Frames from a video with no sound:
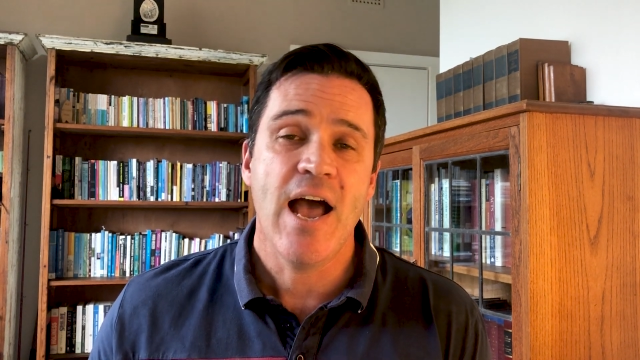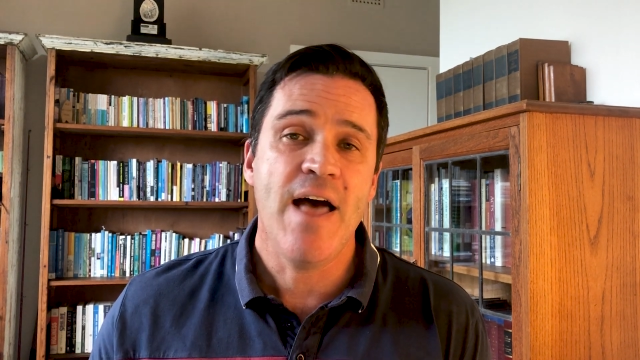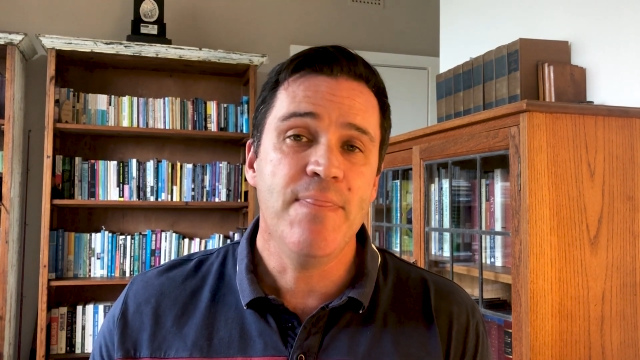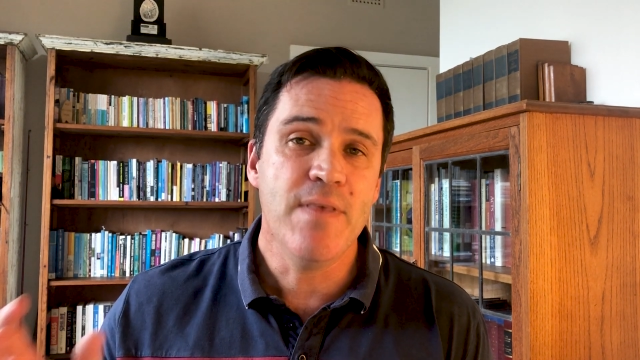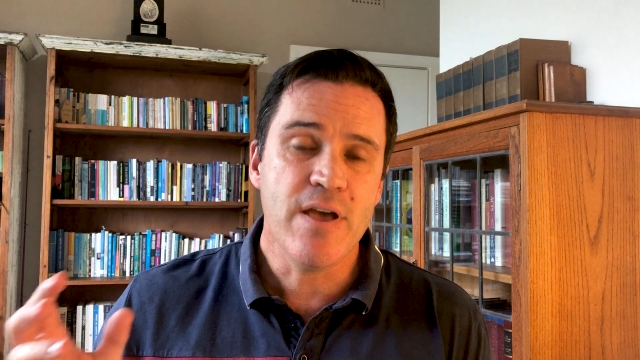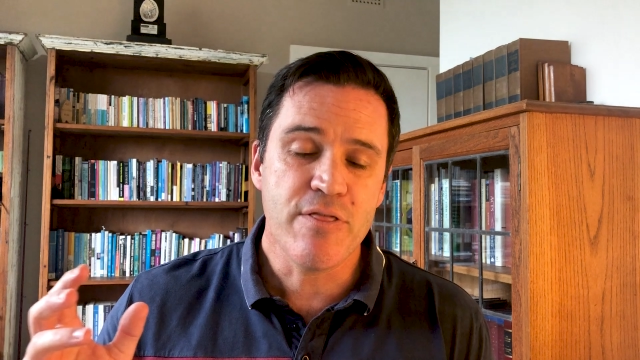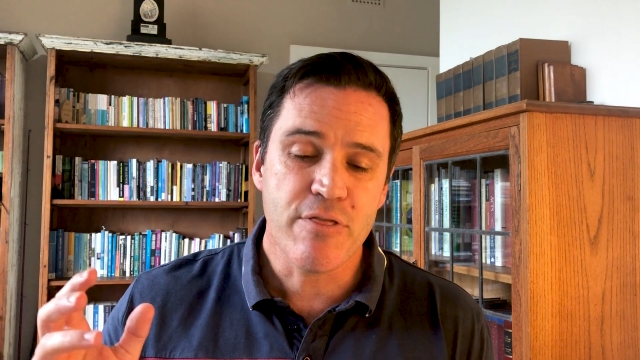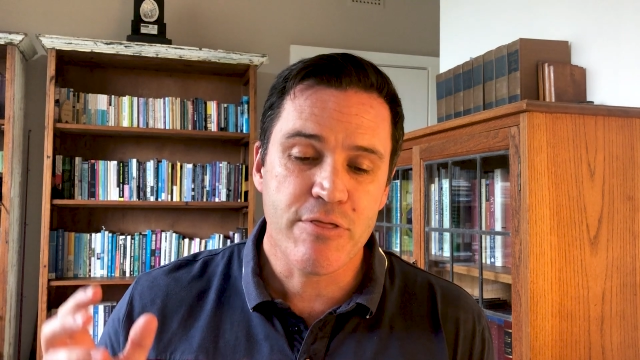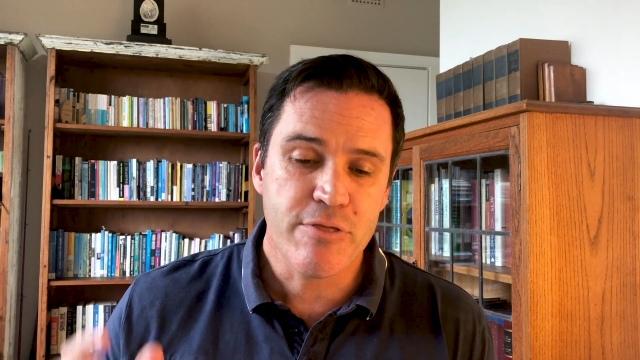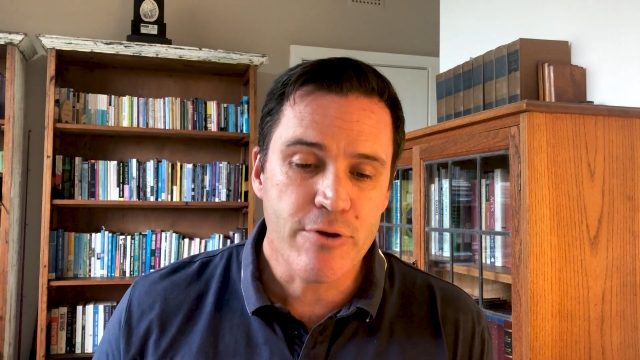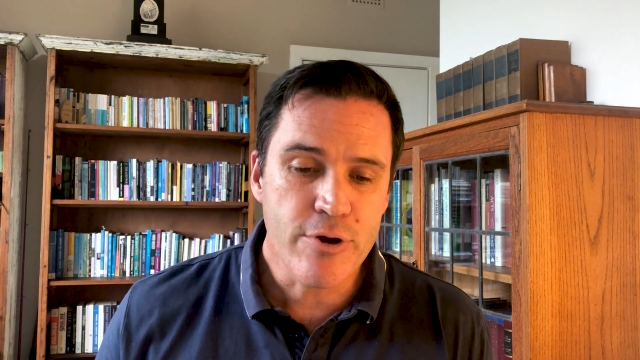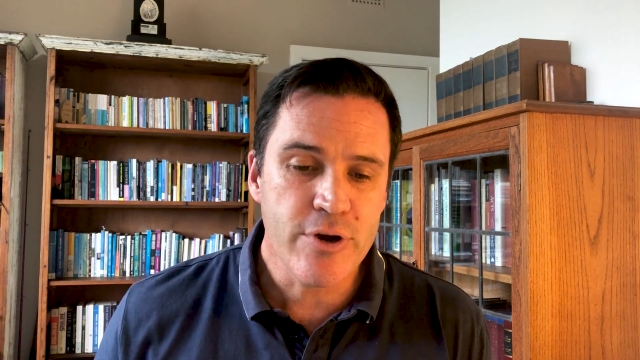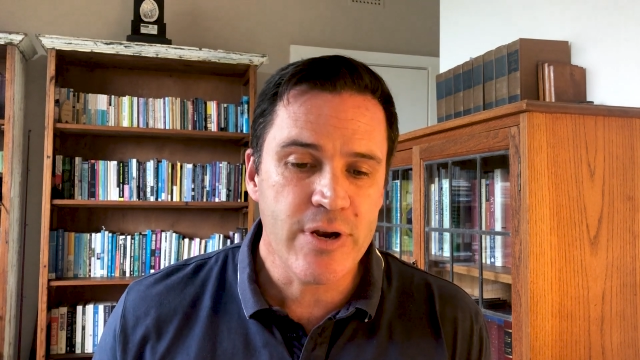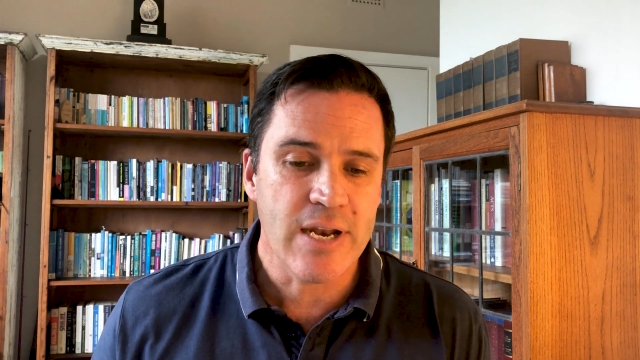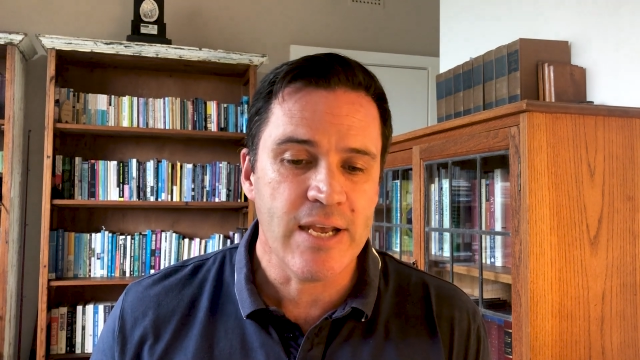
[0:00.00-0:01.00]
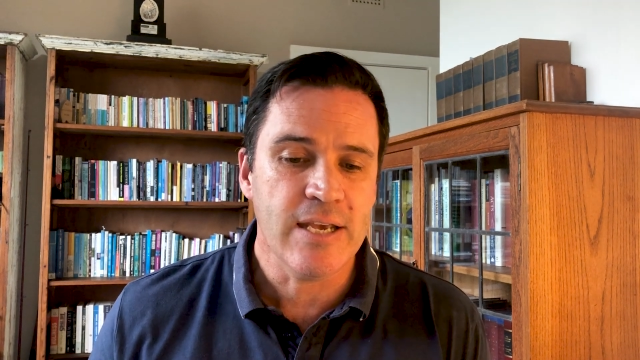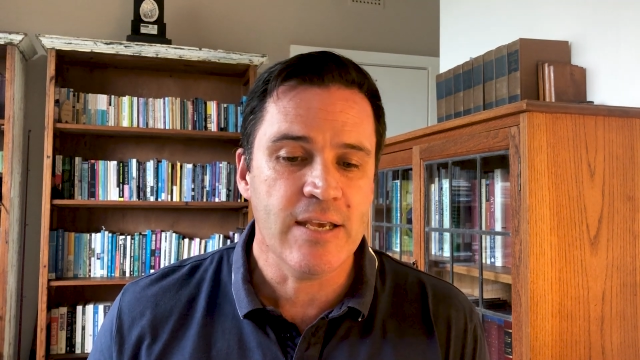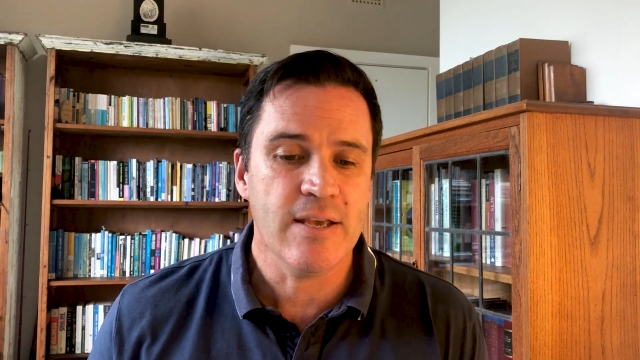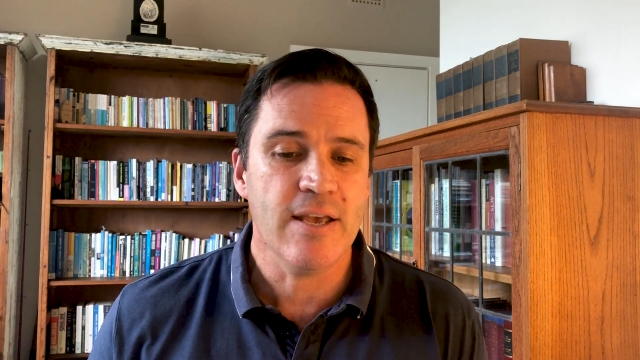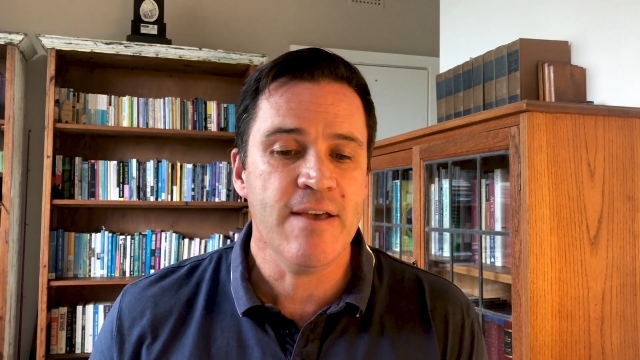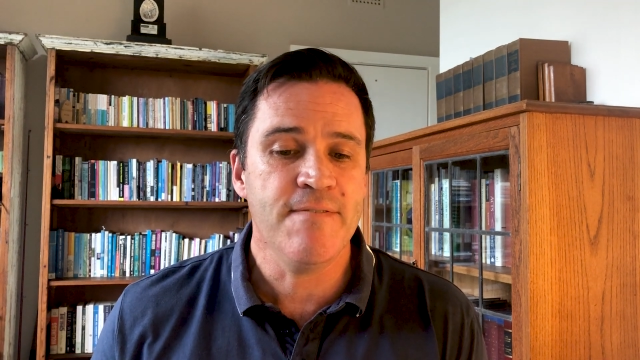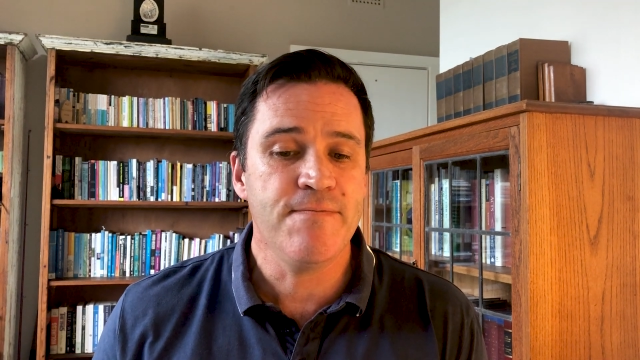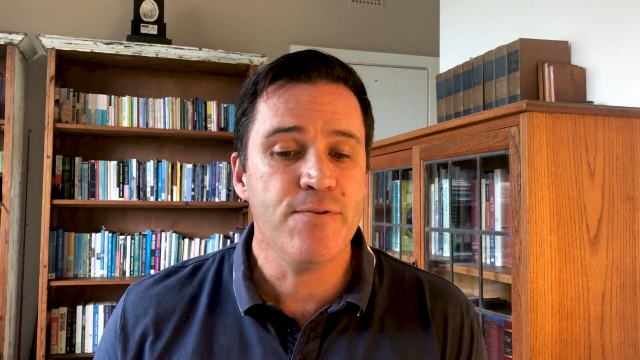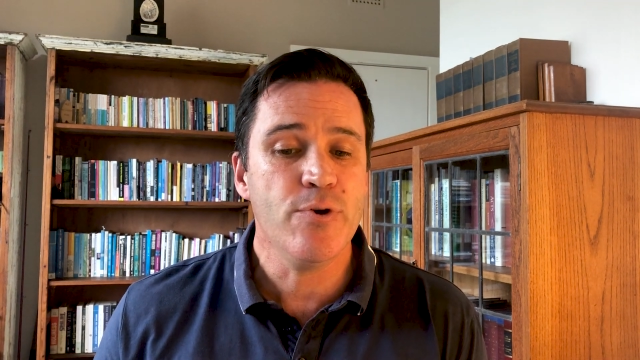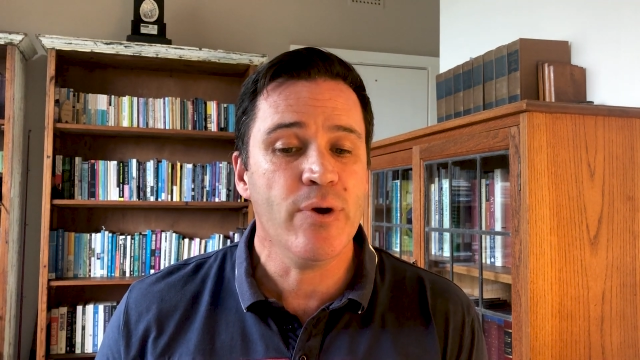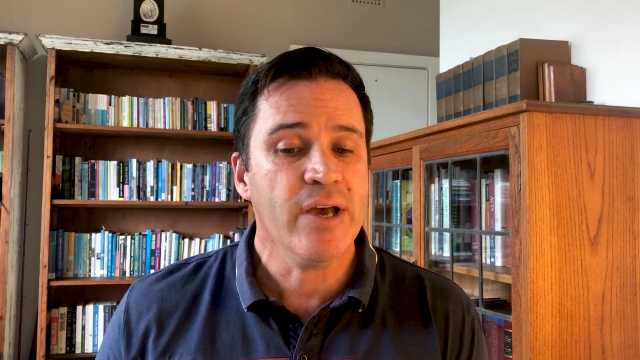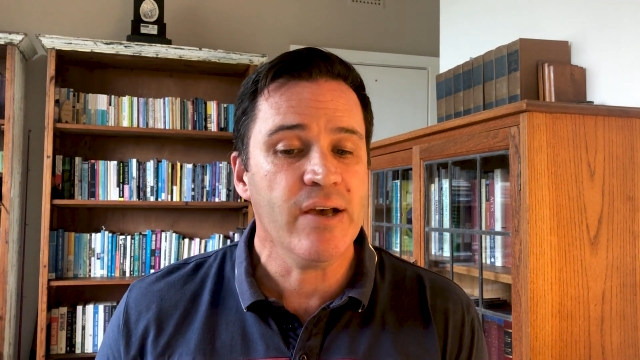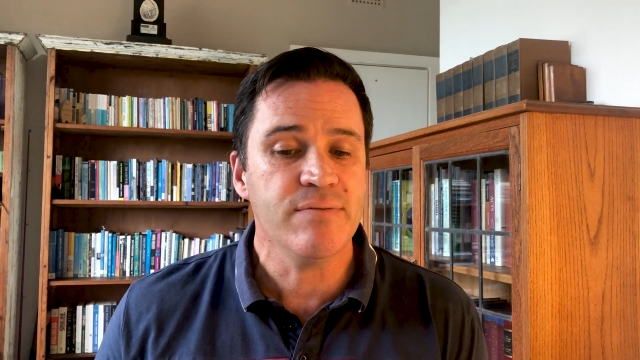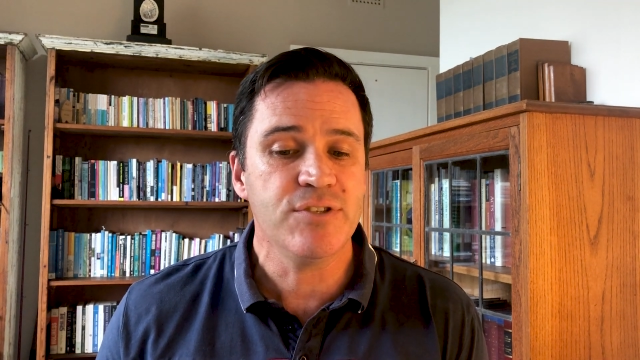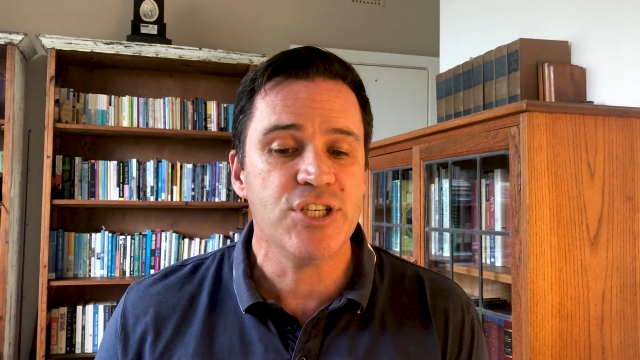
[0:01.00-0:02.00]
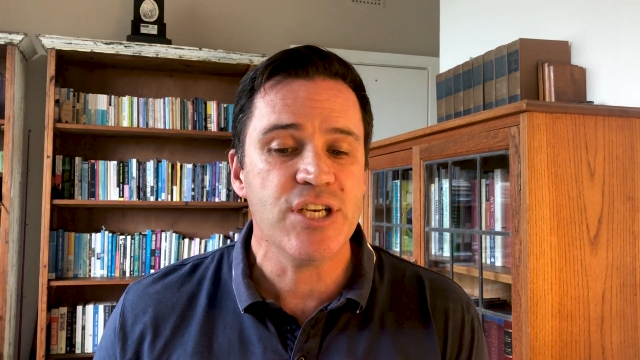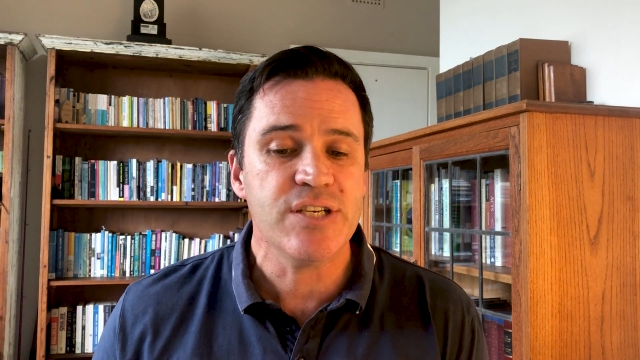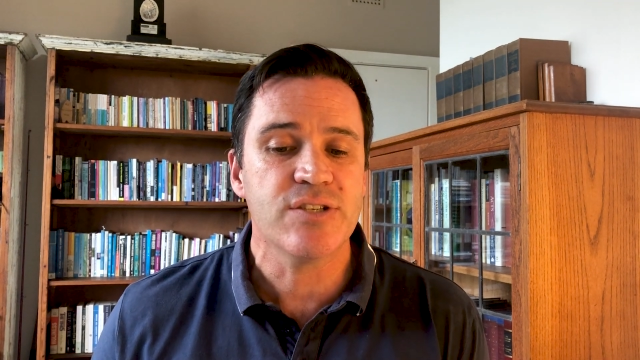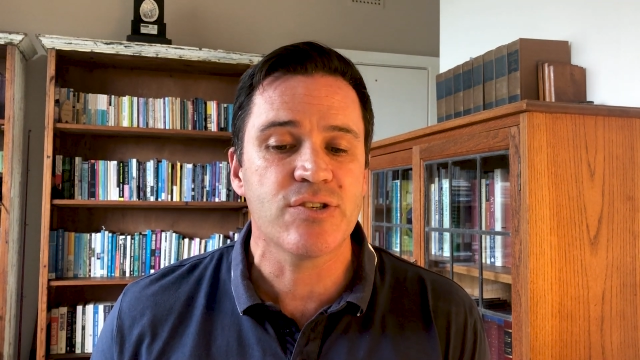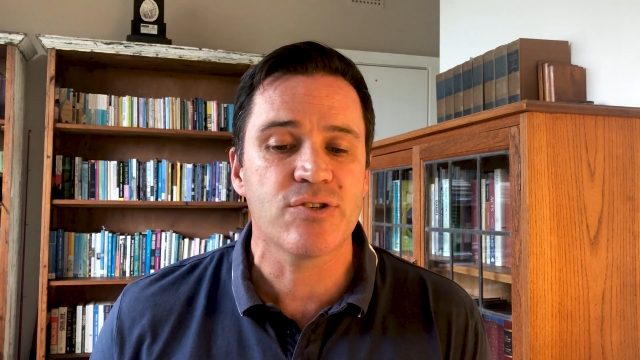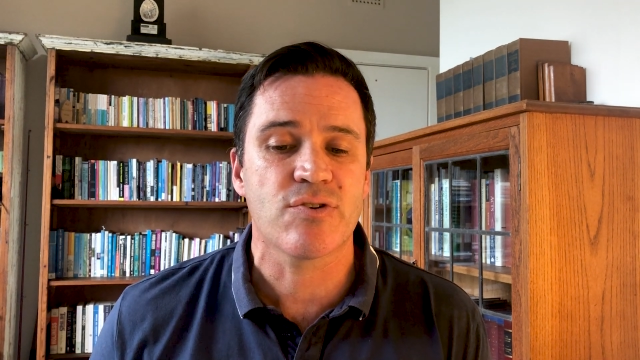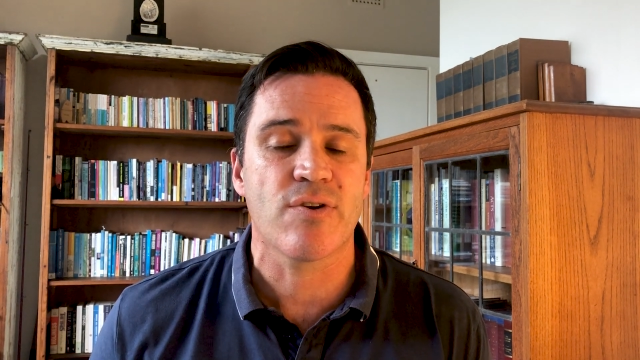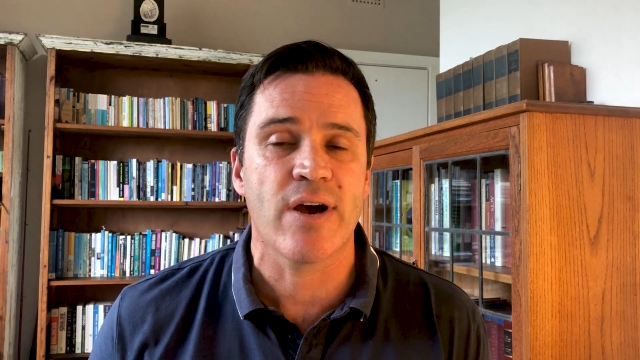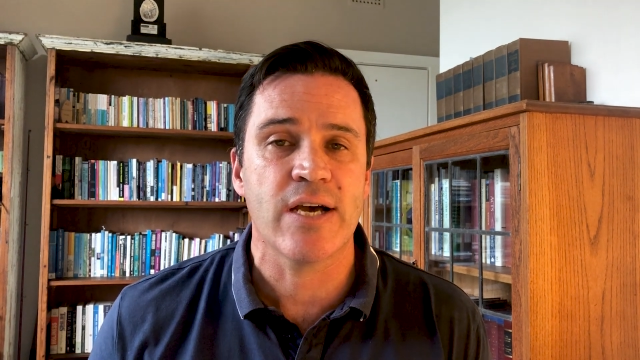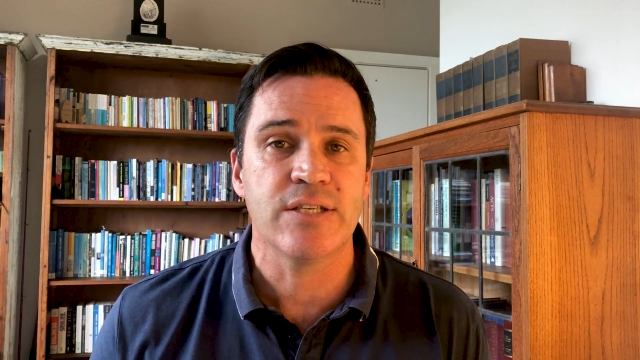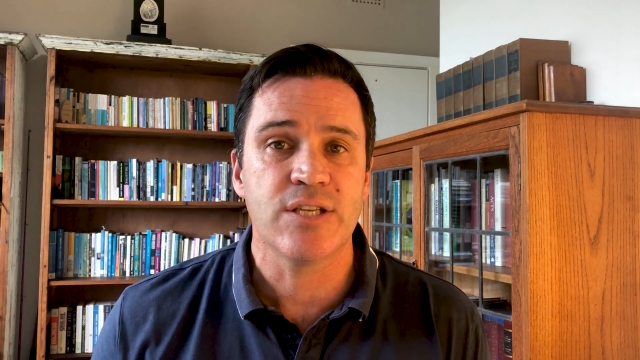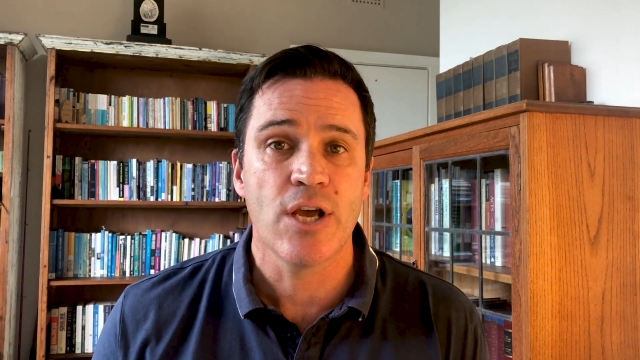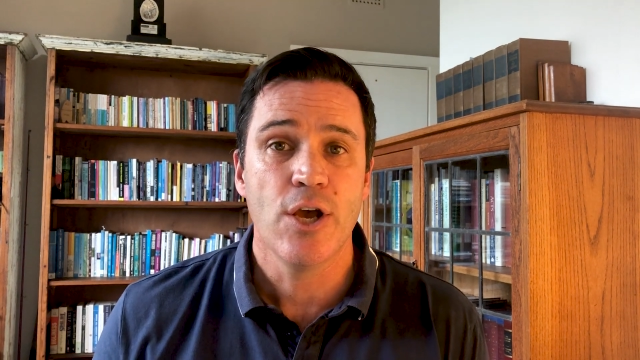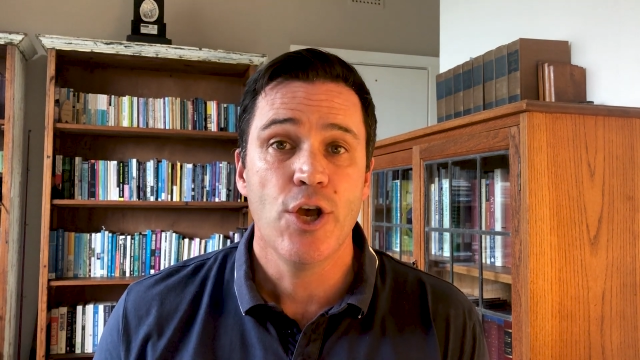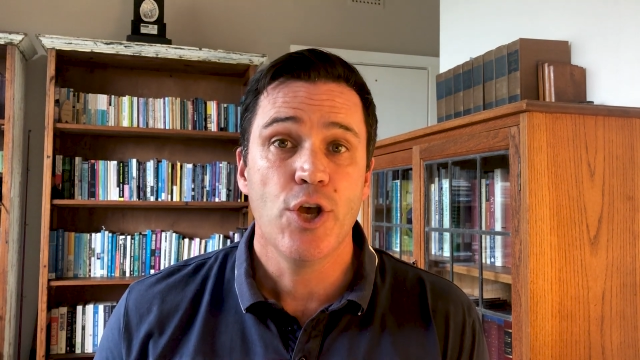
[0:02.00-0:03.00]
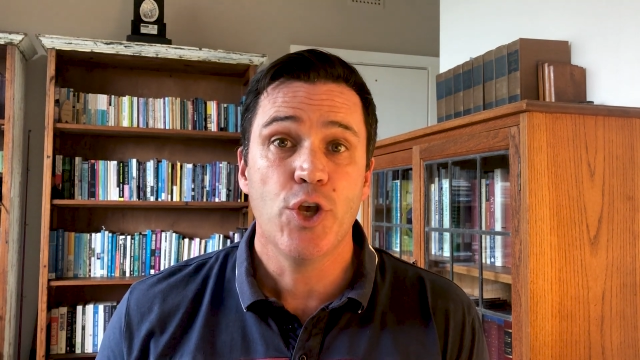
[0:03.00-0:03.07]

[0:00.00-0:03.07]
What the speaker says: And then thirdly, if you have Jesus Christ,